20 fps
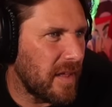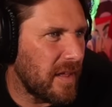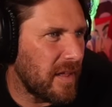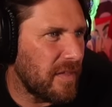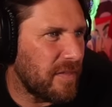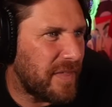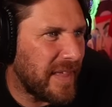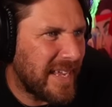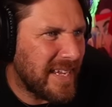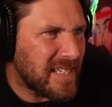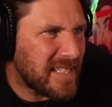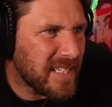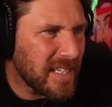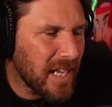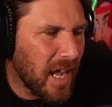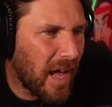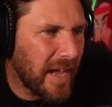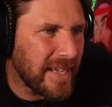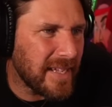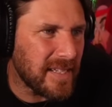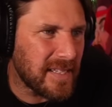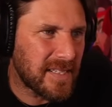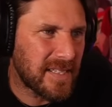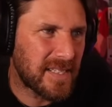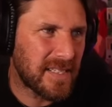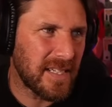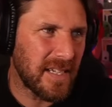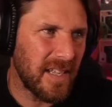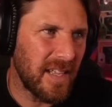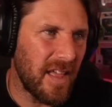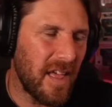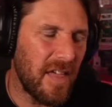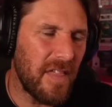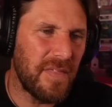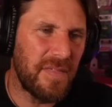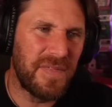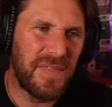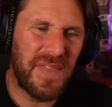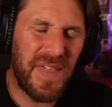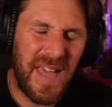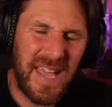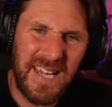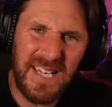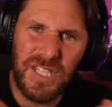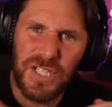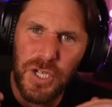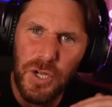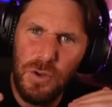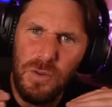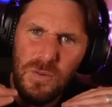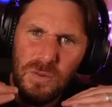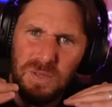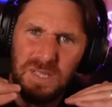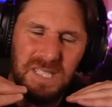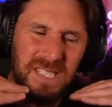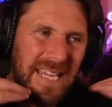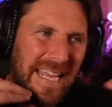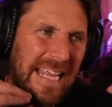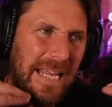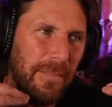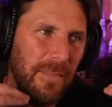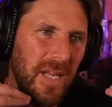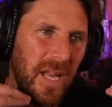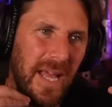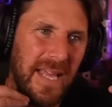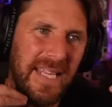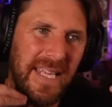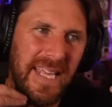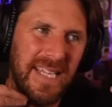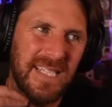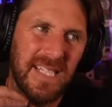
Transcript: these lights they do seem like it's